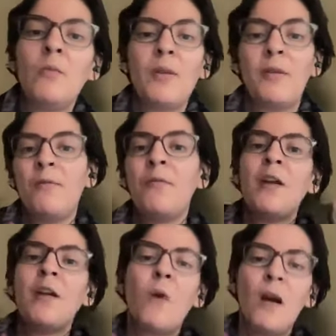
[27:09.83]
with a
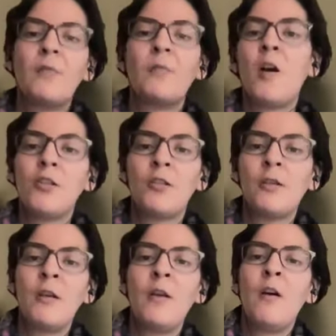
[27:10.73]
very wide
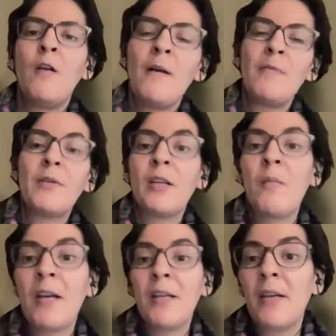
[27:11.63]
margin of African
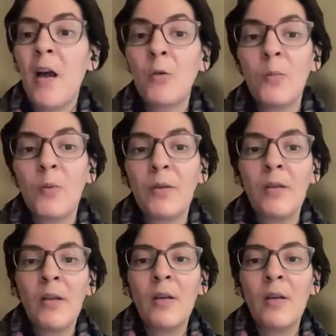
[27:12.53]
mining output.